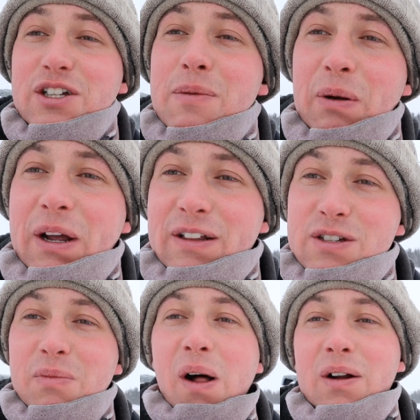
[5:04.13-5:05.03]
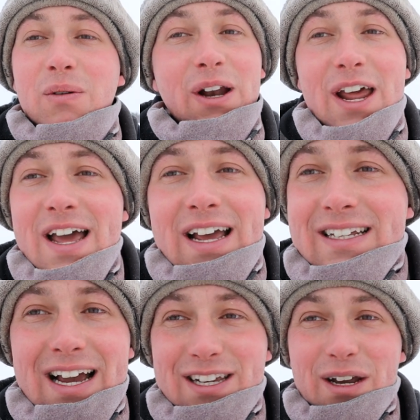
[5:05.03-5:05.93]
cheaper to get the smaller one.
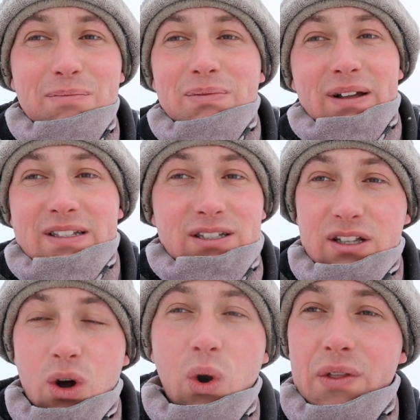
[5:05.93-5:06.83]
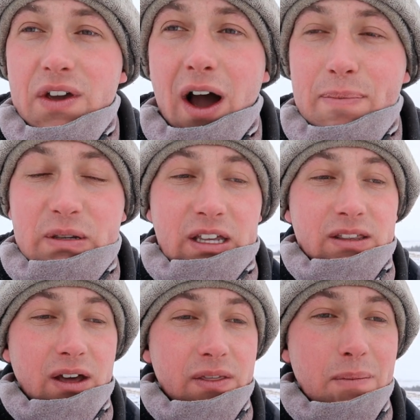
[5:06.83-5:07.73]
It's actually it's totally the opposite.
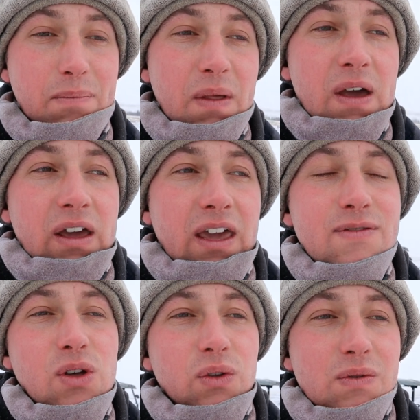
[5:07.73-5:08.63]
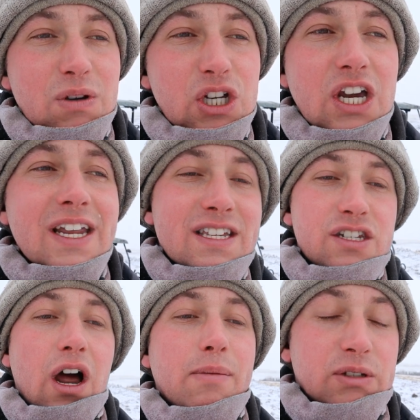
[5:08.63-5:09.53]
The, the even though the machine has
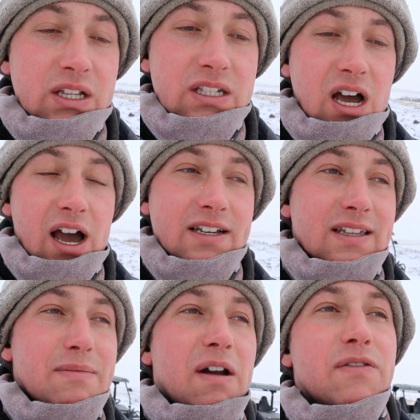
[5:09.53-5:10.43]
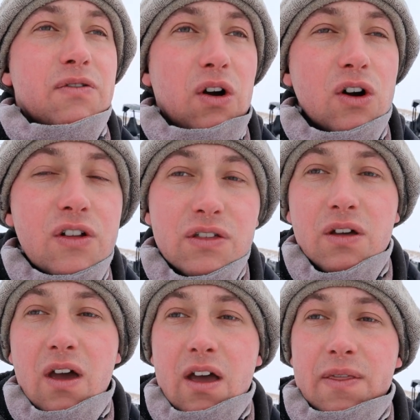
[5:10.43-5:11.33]
doubled in size, the amount of earth
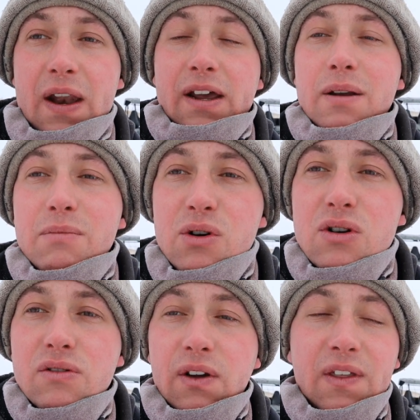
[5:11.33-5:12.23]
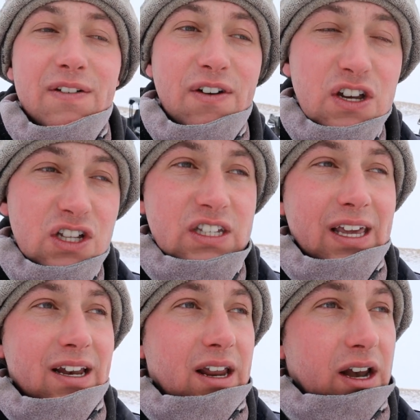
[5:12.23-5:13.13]
that it can move and the
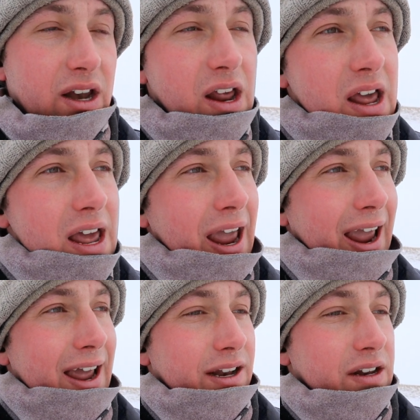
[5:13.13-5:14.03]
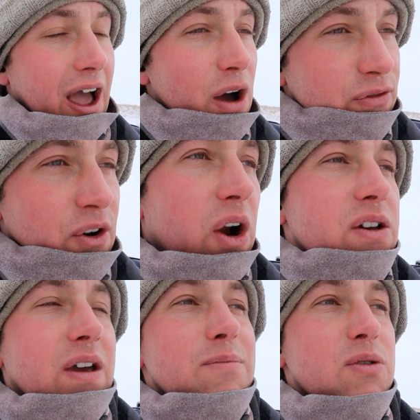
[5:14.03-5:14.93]
efficiency and and, and how far
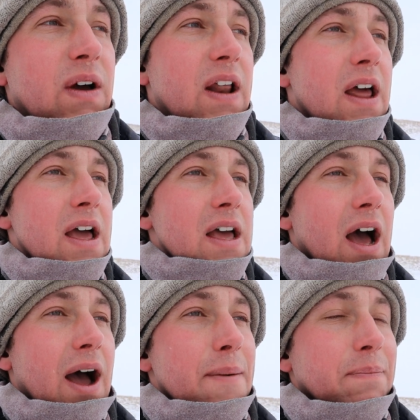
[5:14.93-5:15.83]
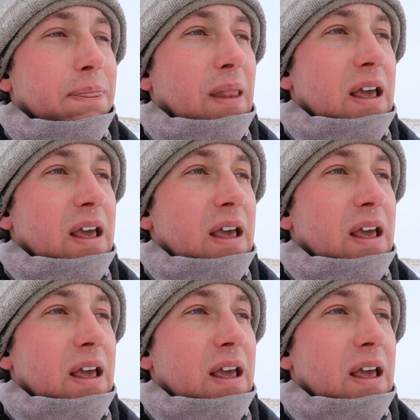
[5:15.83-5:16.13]
you can move it, um,